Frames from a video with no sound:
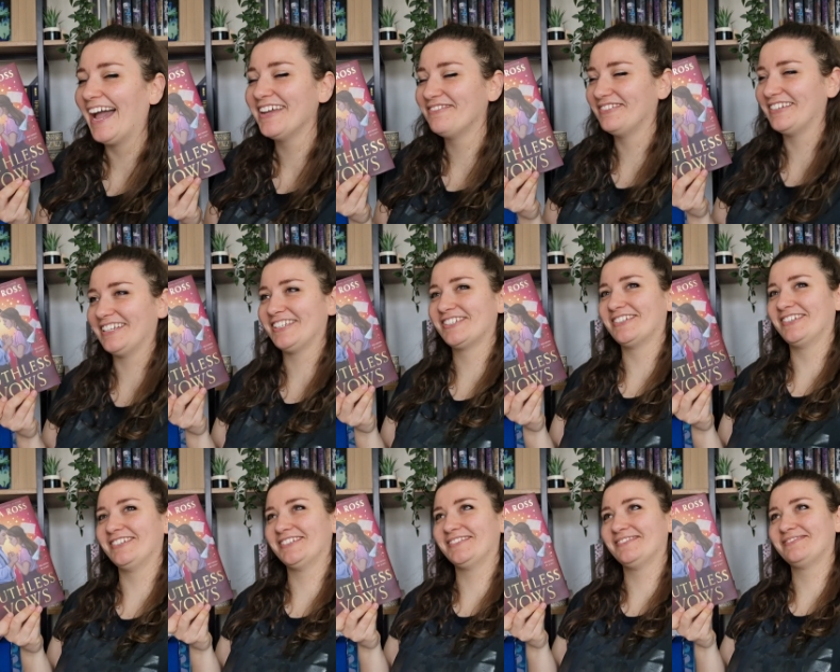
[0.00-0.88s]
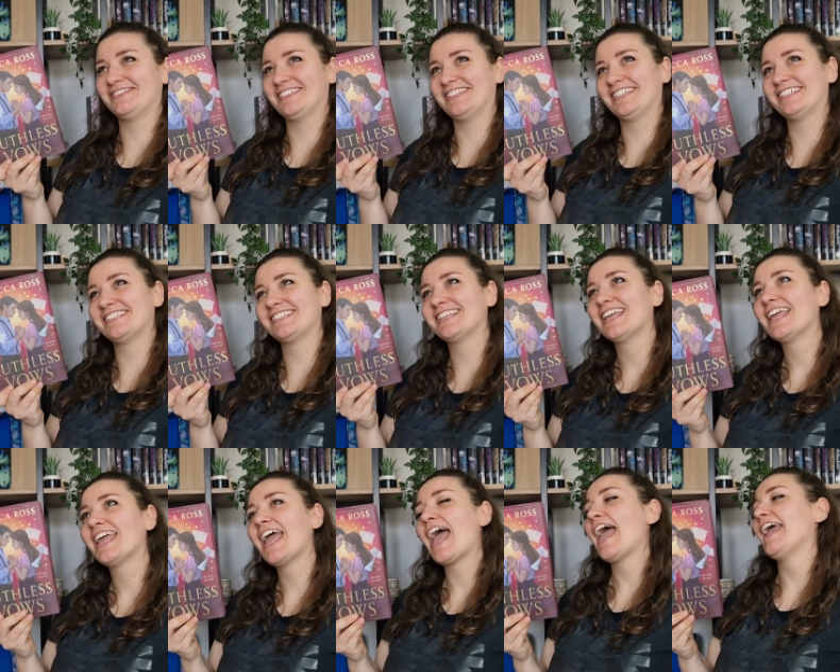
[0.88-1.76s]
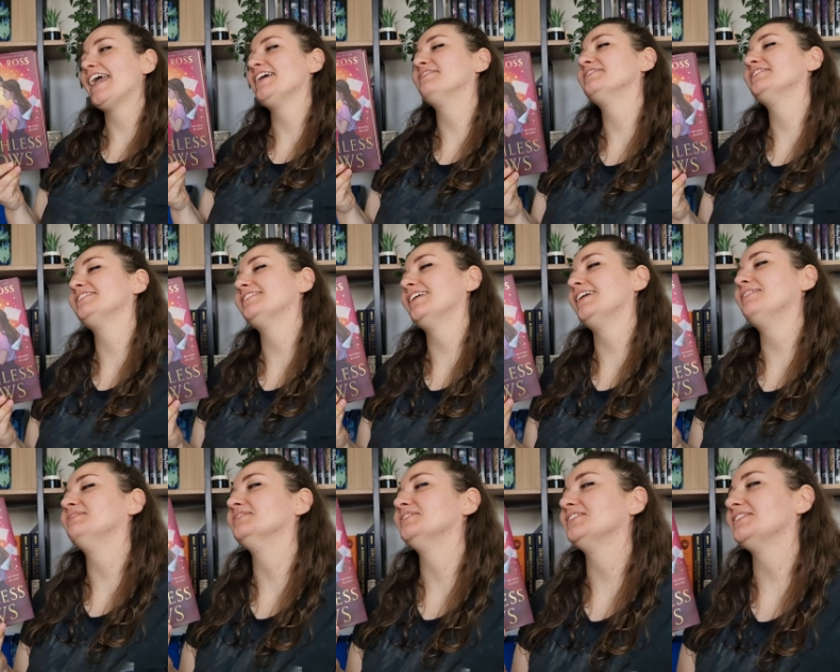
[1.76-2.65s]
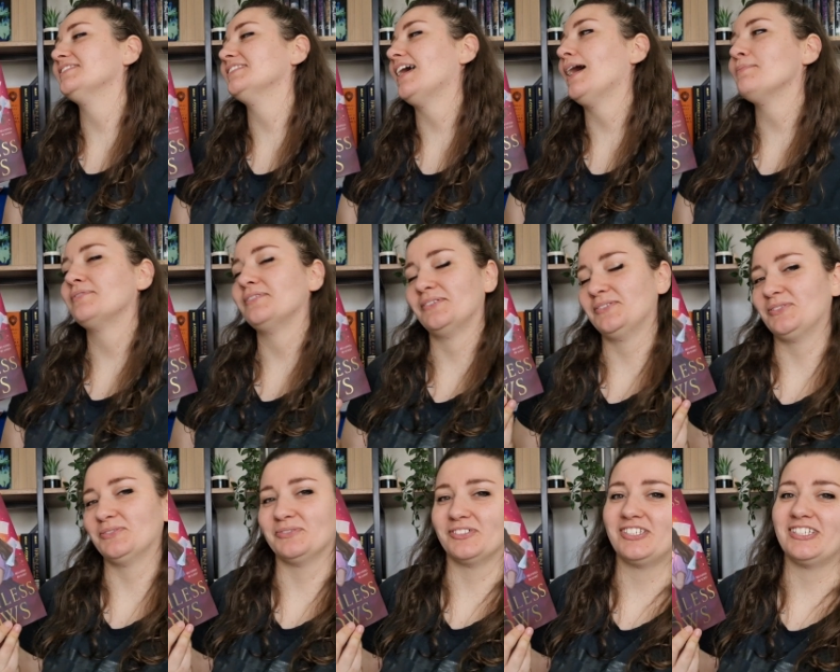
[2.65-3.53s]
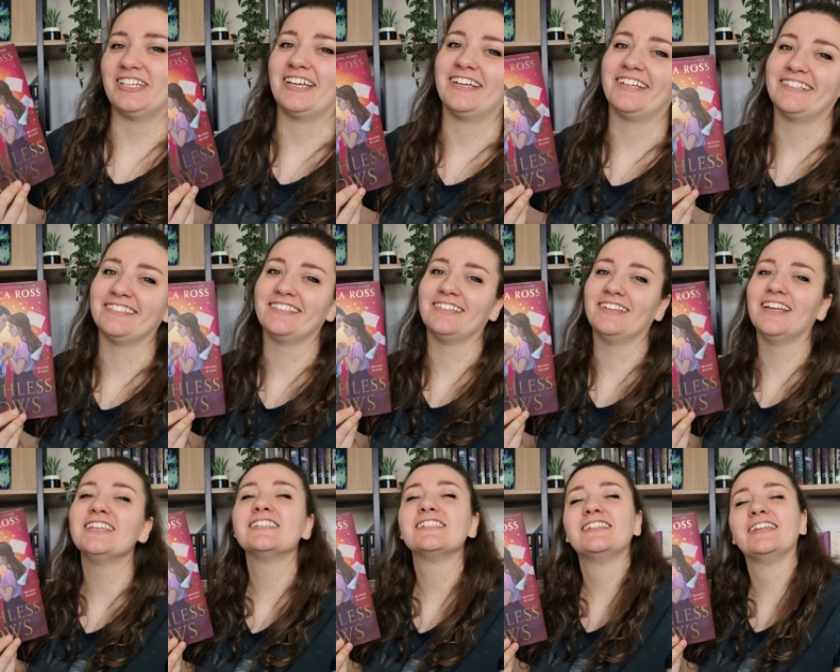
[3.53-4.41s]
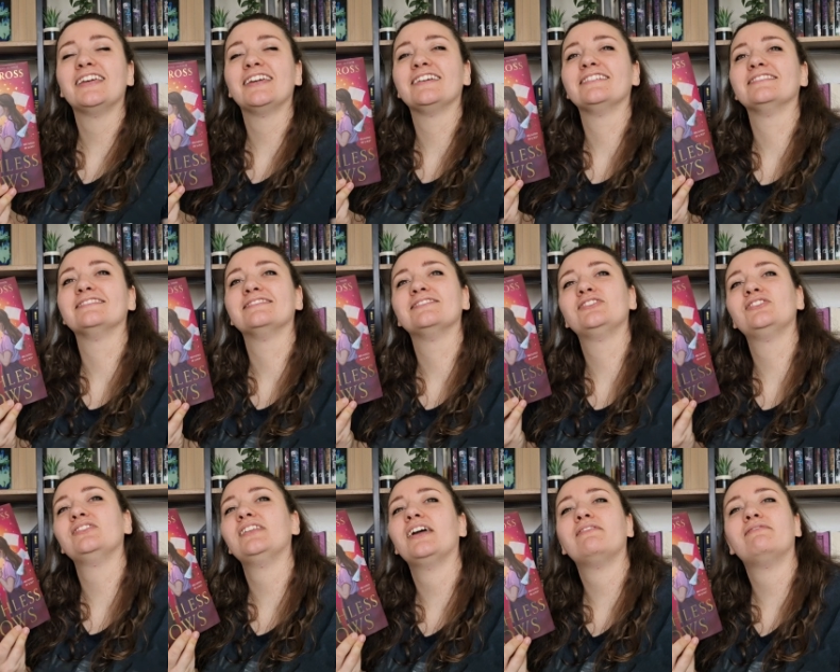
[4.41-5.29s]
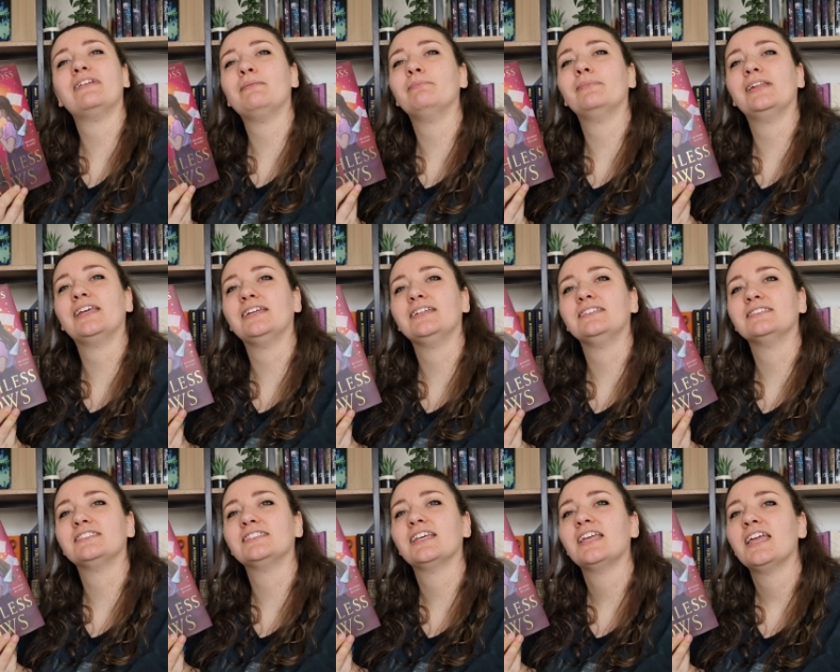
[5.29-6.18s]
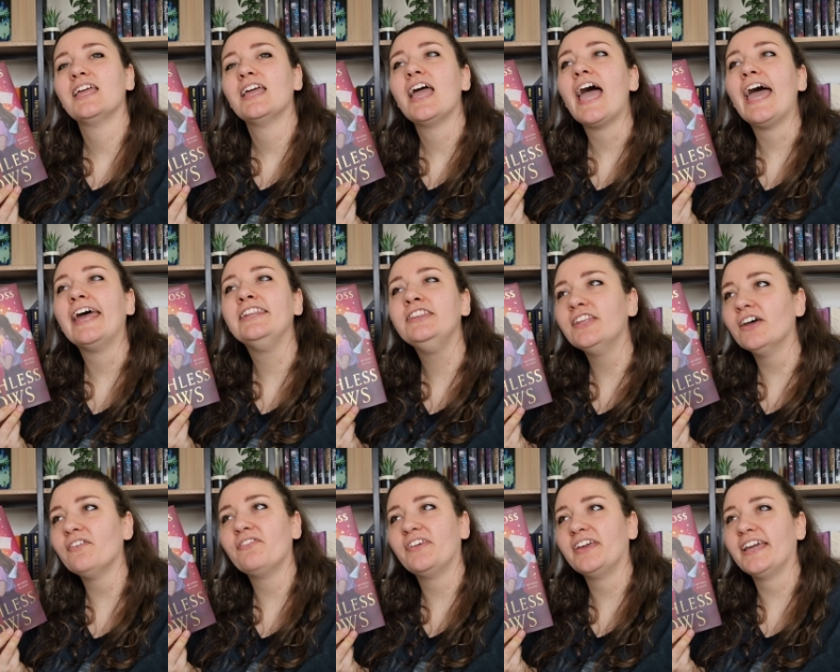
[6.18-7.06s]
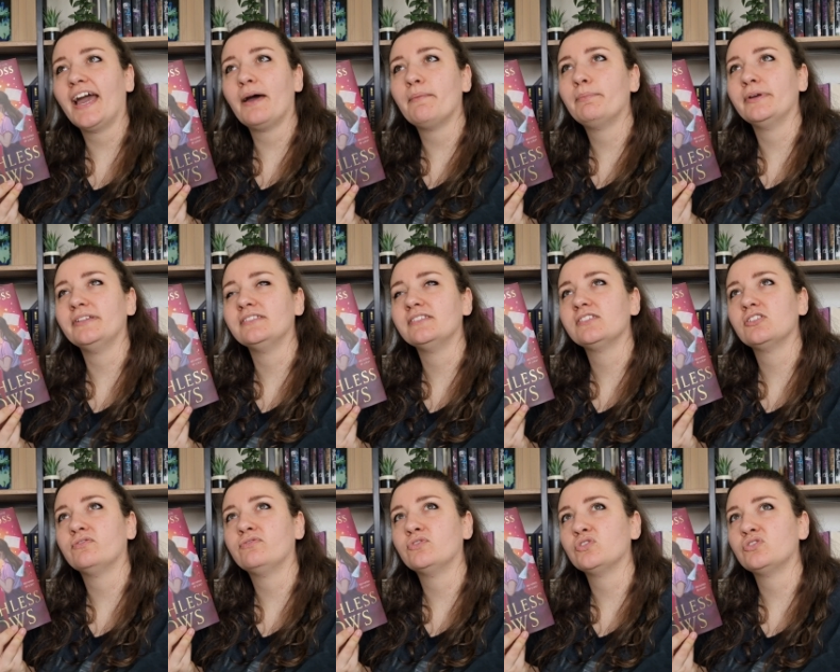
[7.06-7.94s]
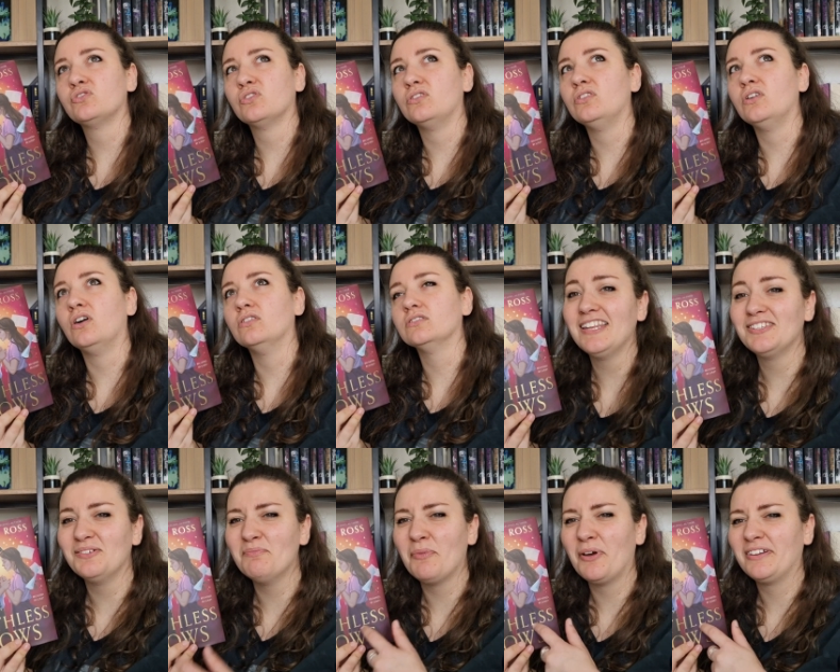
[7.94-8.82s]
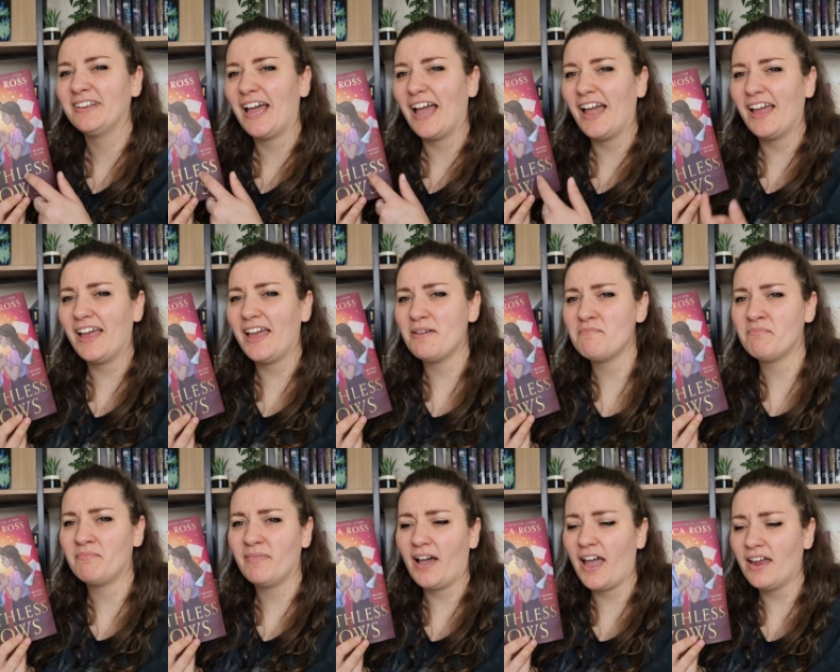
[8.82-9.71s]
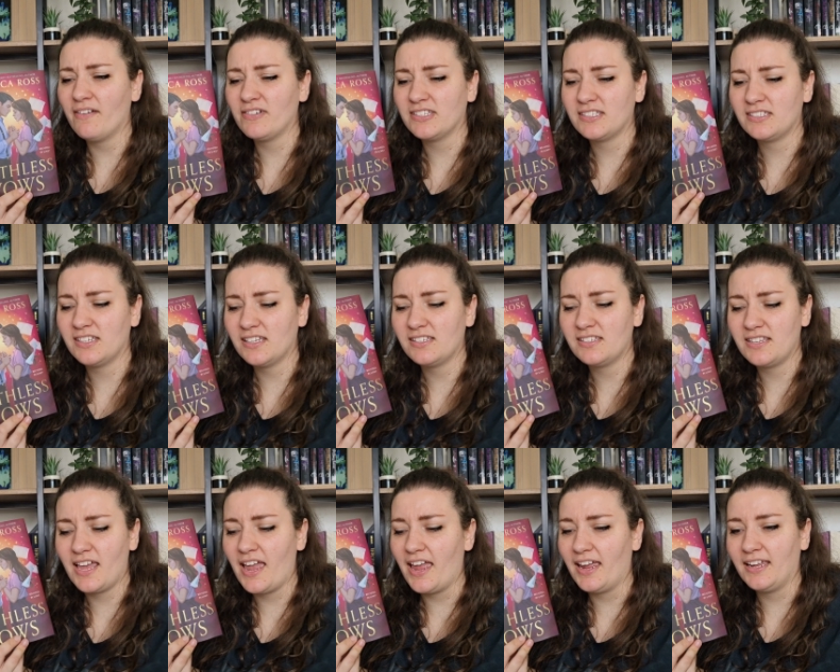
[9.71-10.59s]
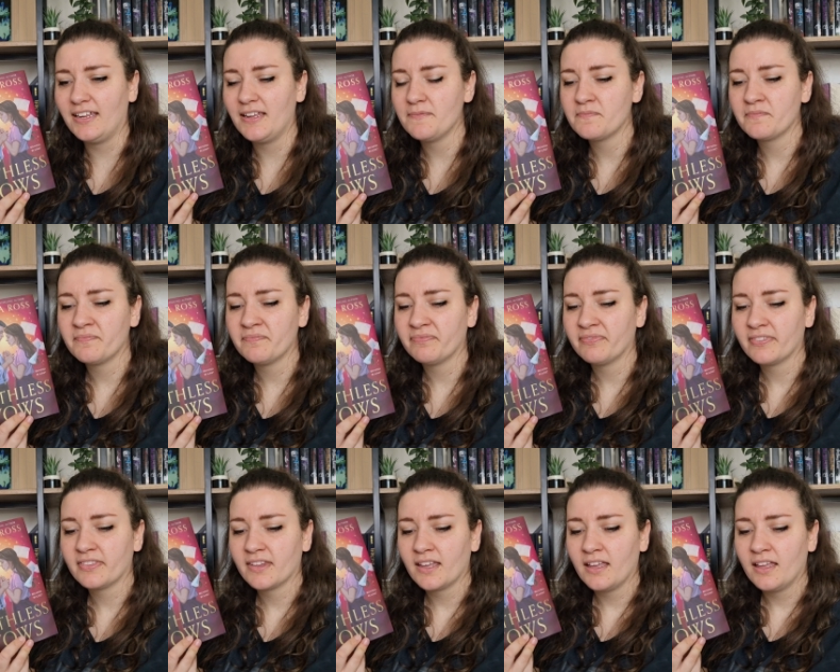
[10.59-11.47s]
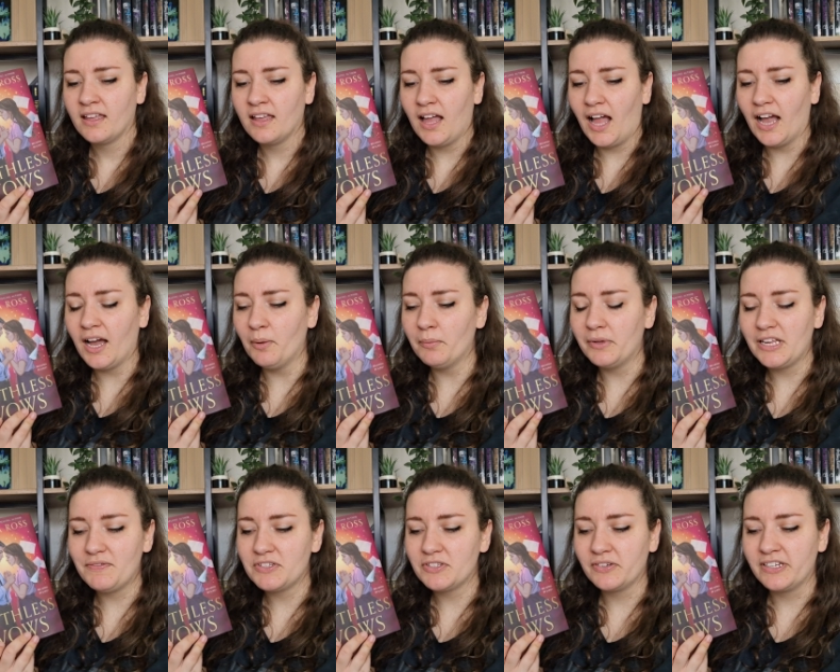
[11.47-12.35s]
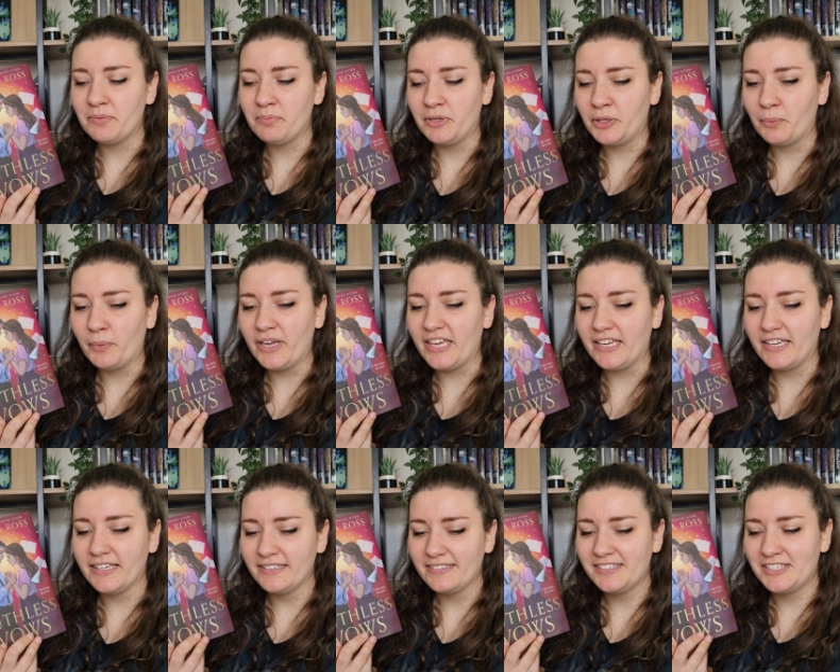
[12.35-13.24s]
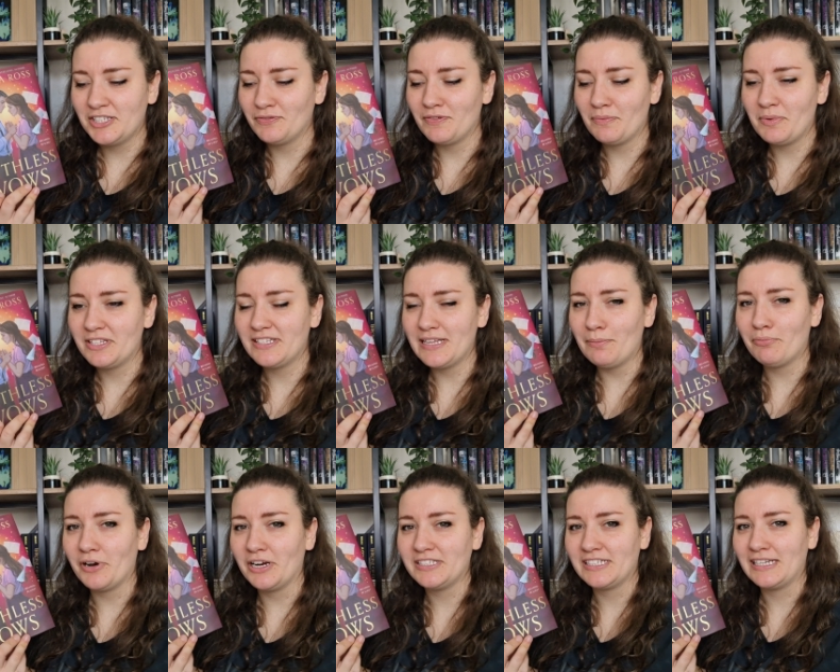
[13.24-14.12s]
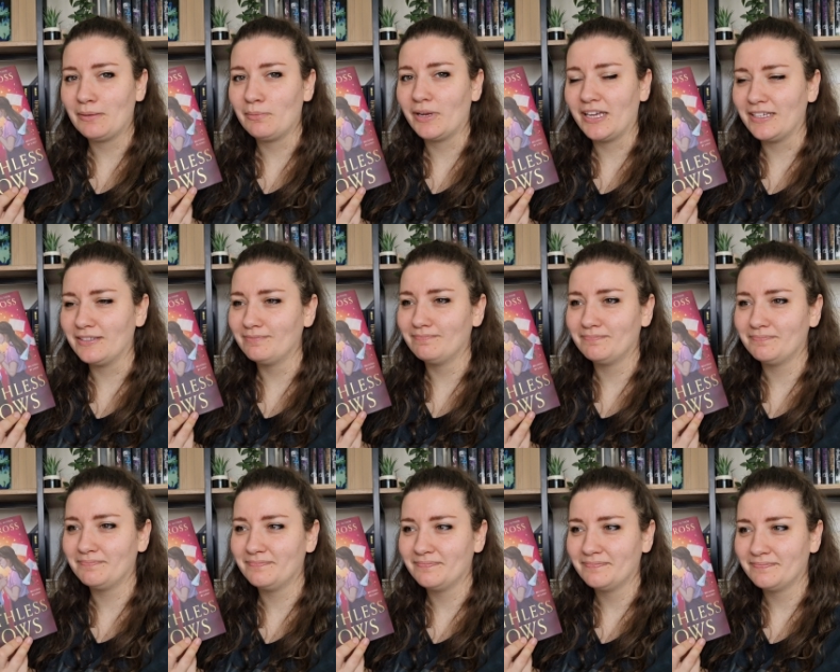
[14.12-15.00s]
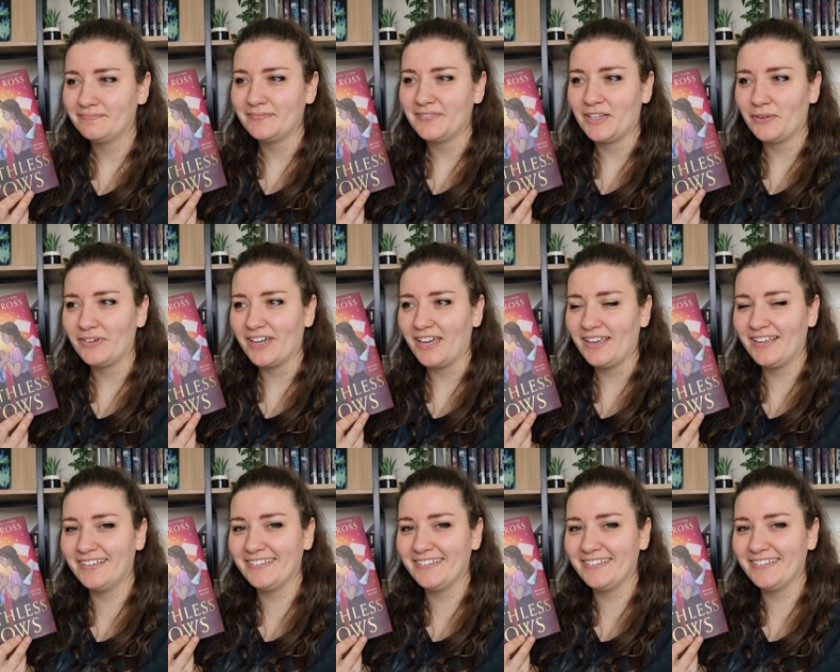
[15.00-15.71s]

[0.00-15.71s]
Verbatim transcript: I really struggled through this. It was it was absolute torture listening to their ramblings and nothing happens for so long. At some point um, Iris does say, I can't believe it's only been a week since we've been separated. I'm like, okay.